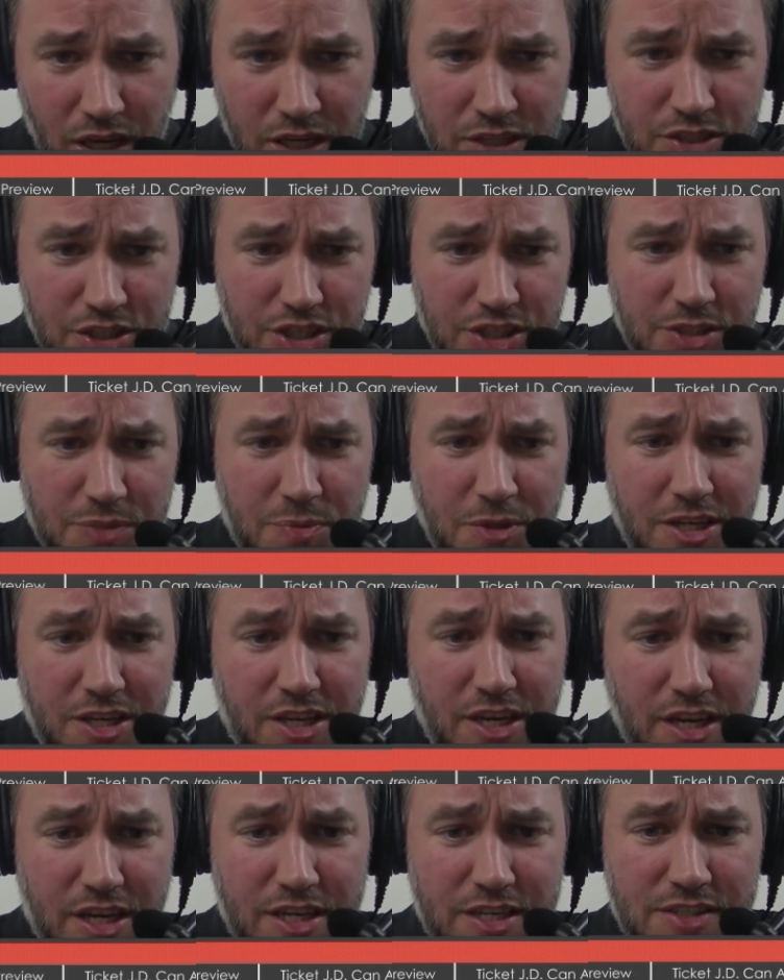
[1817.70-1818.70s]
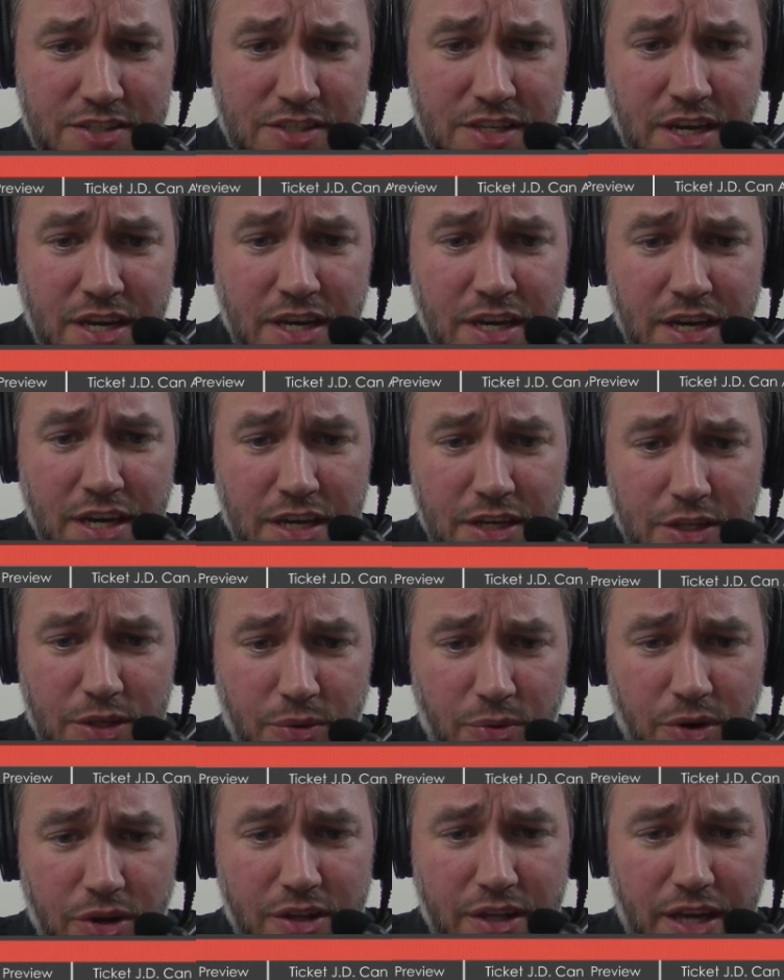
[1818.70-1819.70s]
just because you
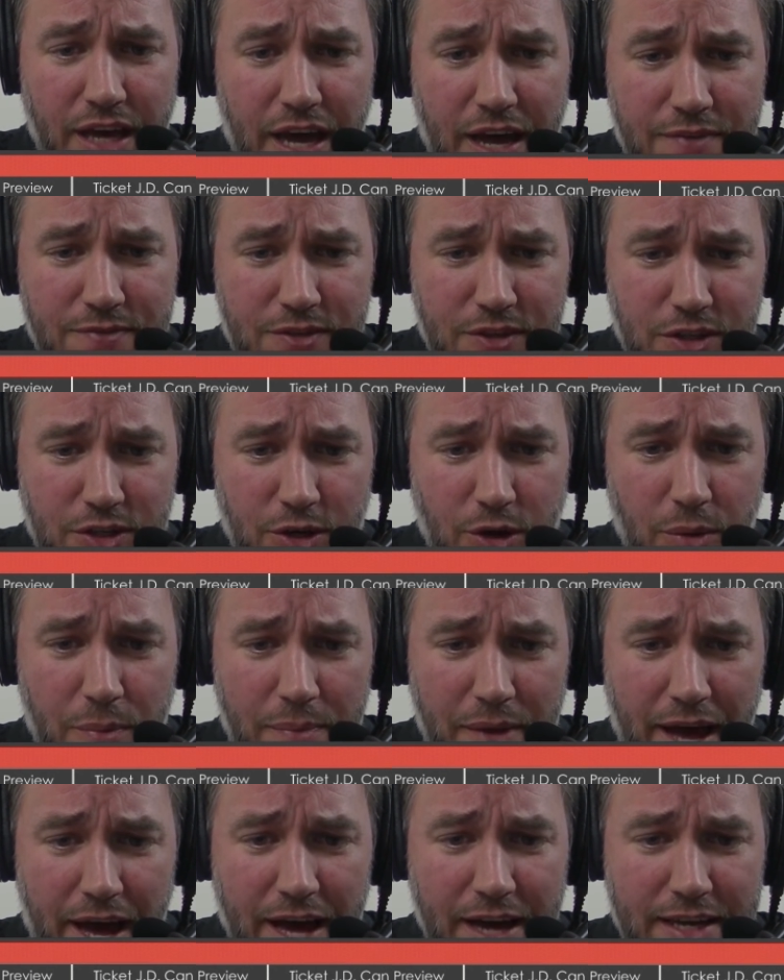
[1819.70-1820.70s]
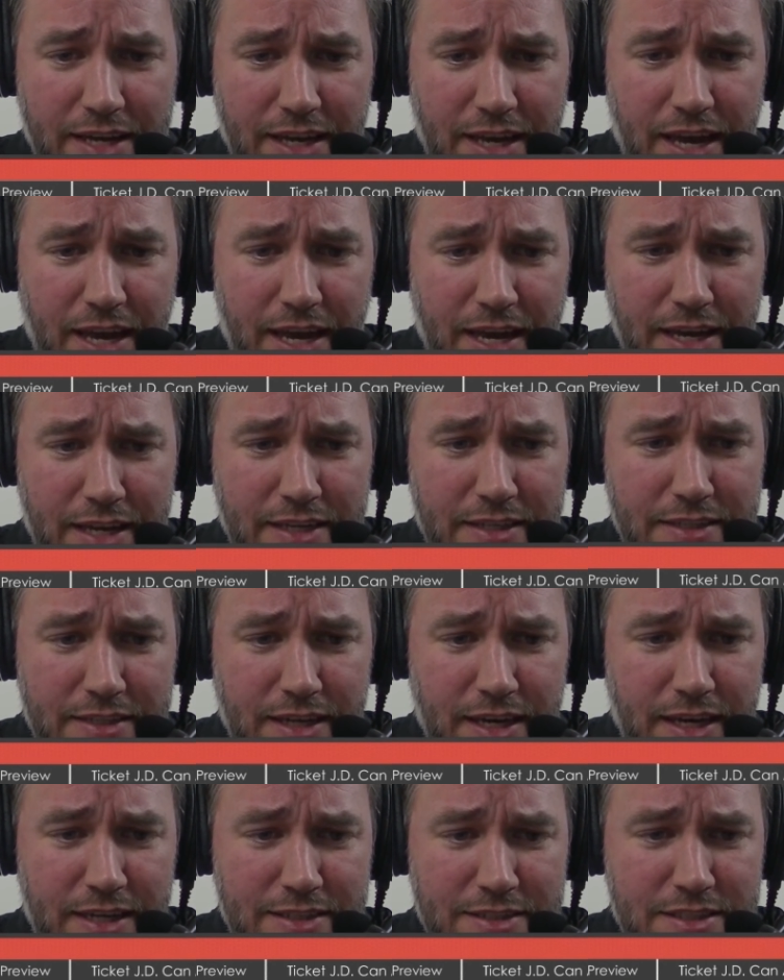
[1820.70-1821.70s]
really have to go back and
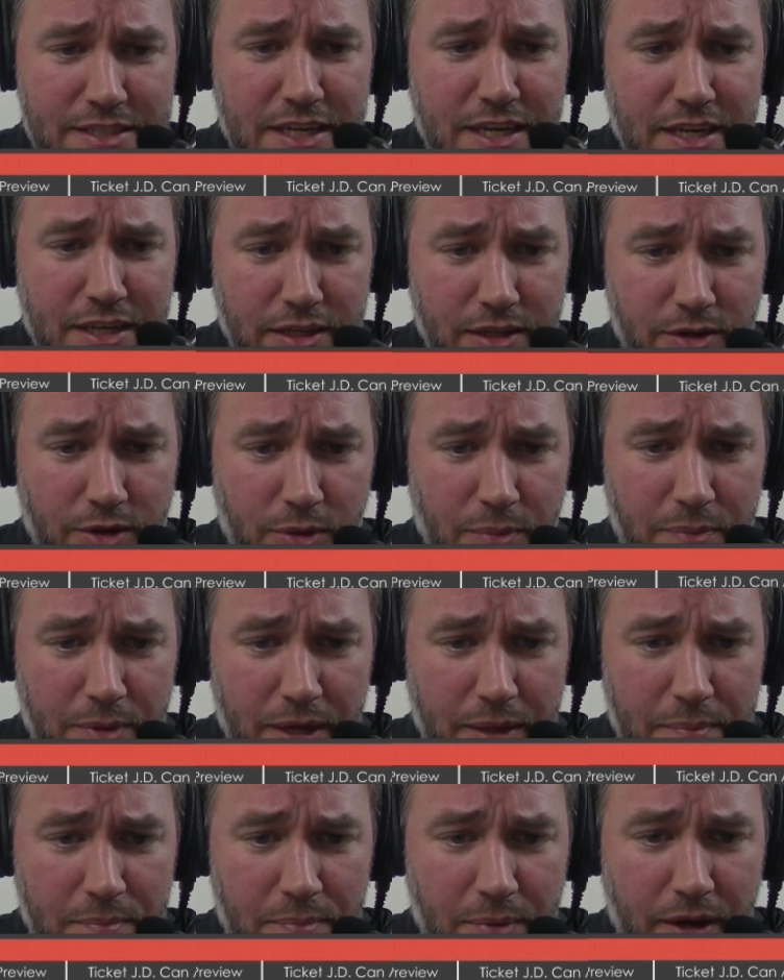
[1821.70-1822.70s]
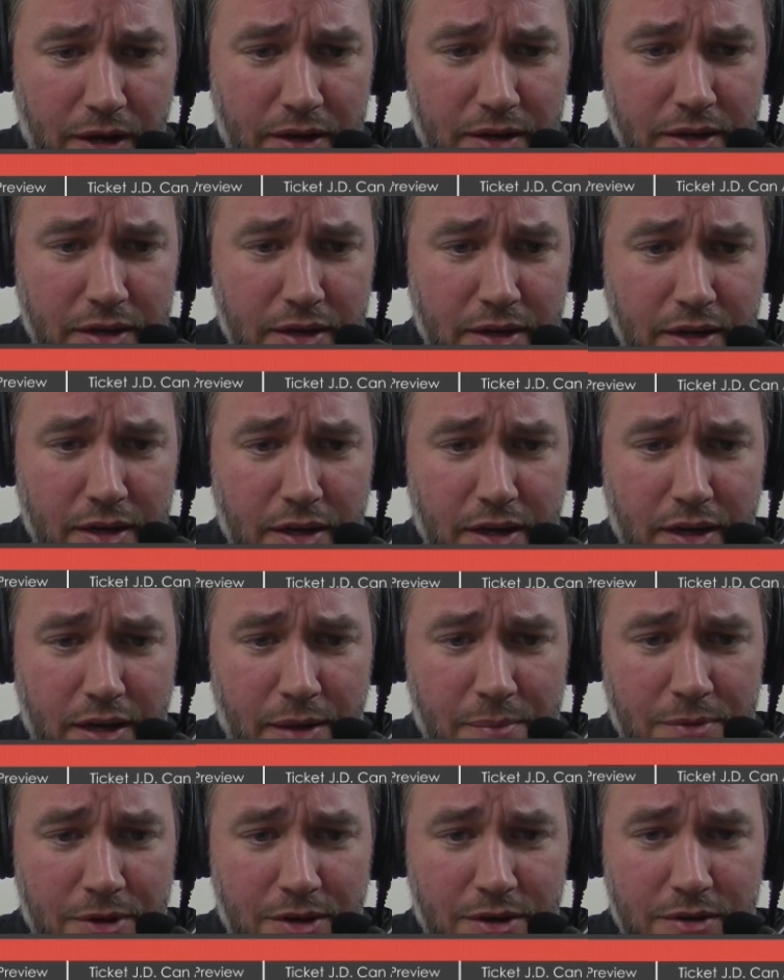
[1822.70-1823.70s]
dig a little bit. But
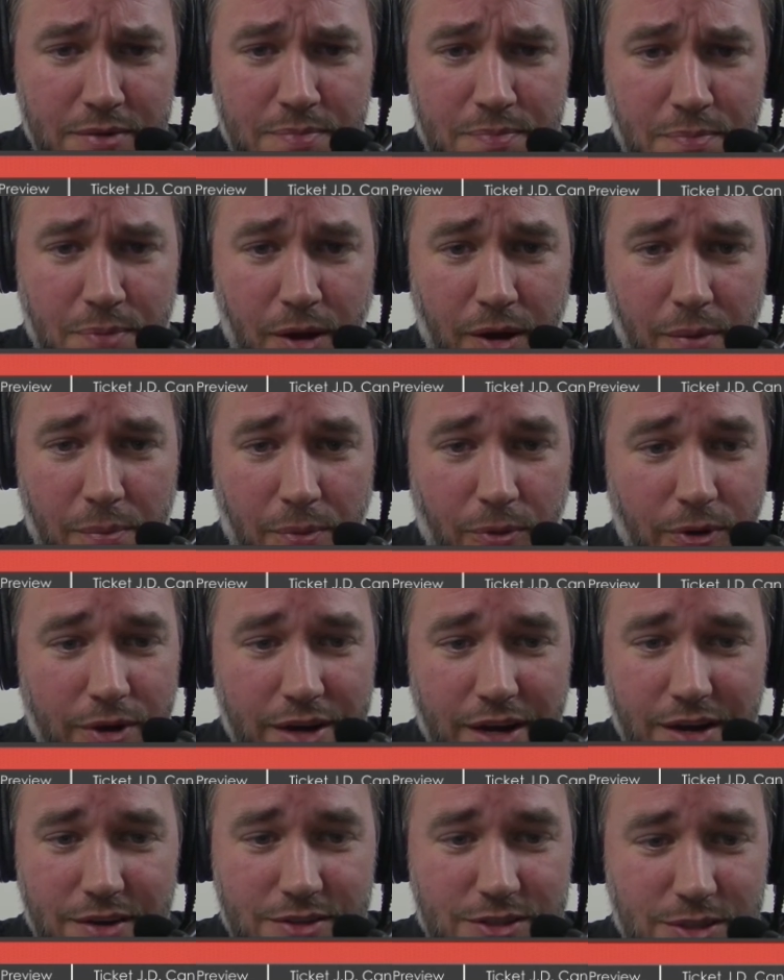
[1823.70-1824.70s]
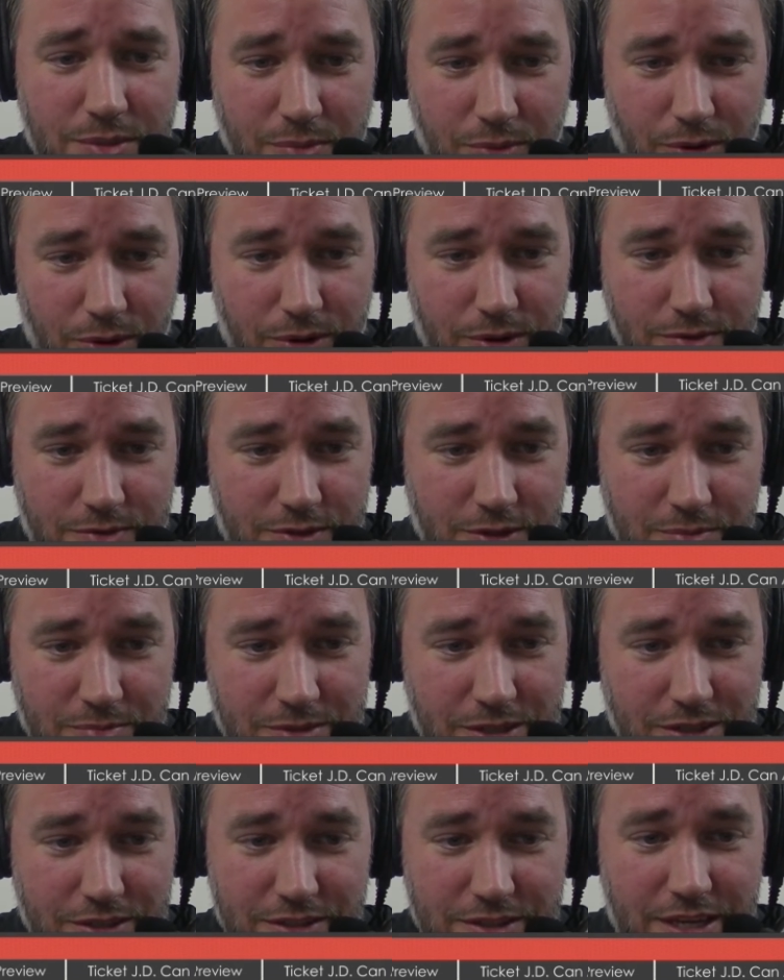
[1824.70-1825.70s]
I'm going to point out some
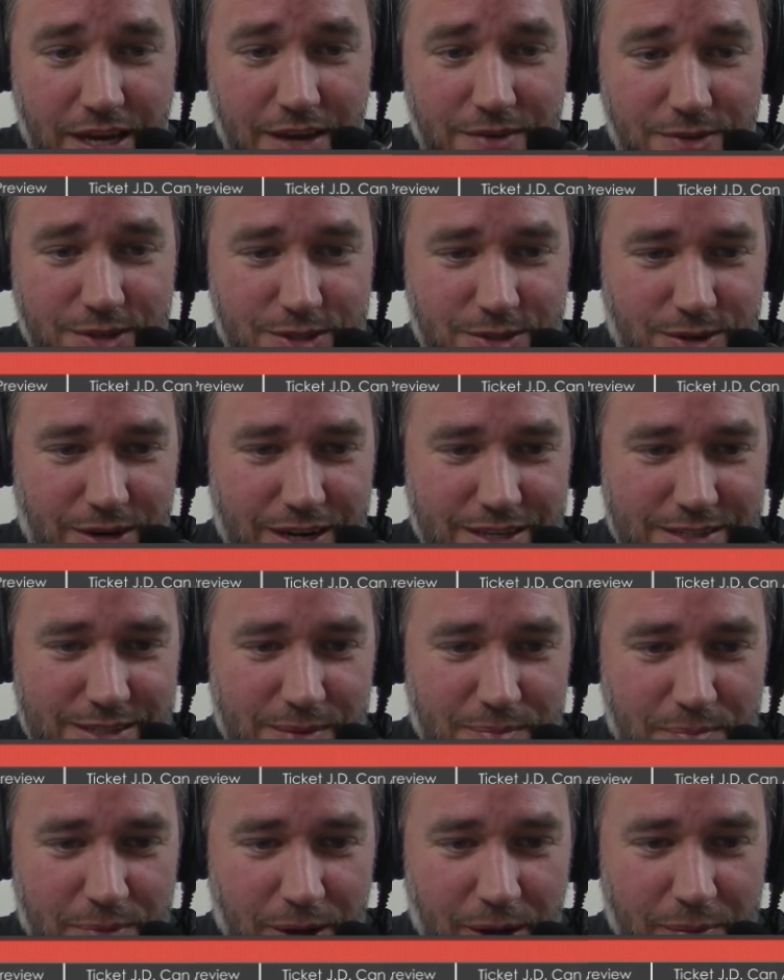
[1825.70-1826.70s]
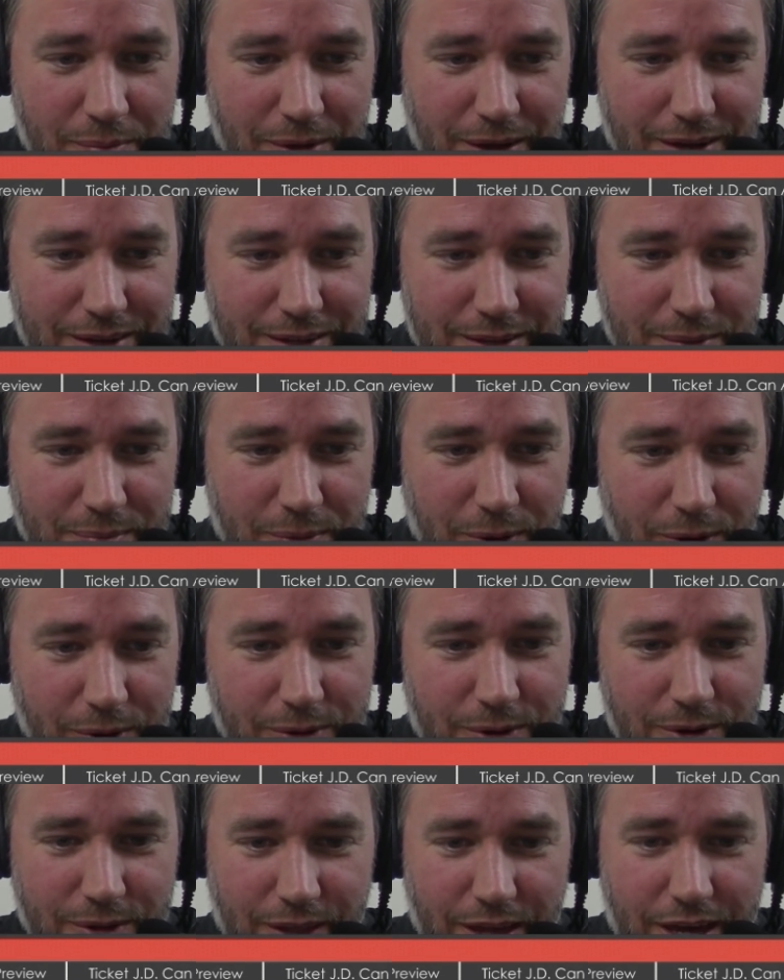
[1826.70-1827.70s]
Dylan Davis rides at Belmont in the
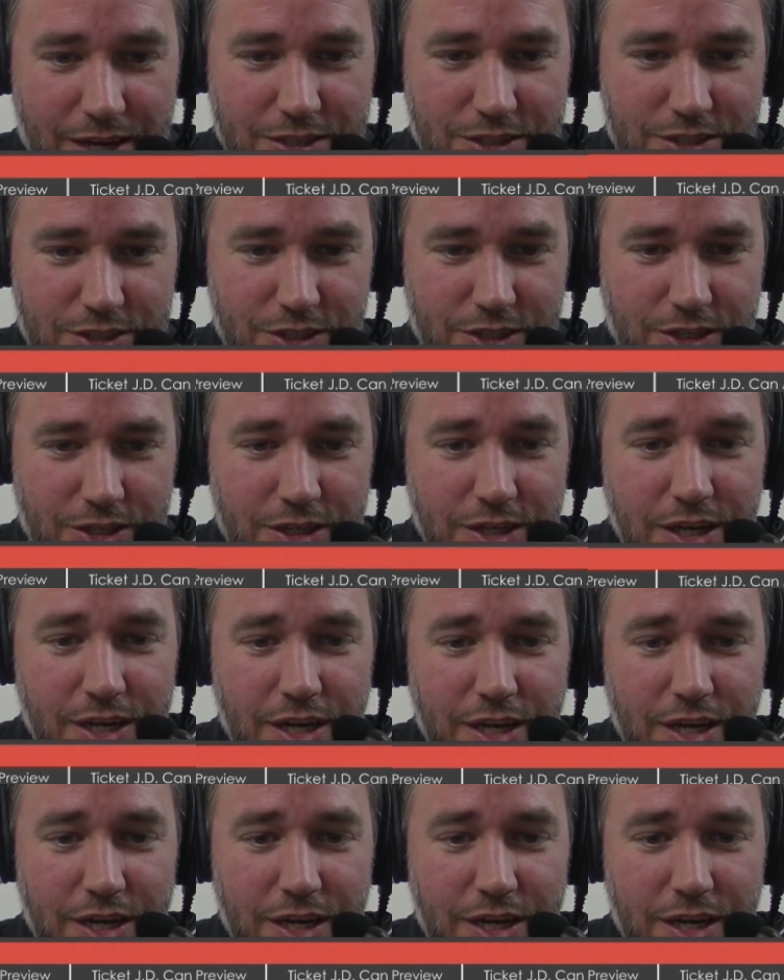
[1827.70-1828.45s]
poker last year.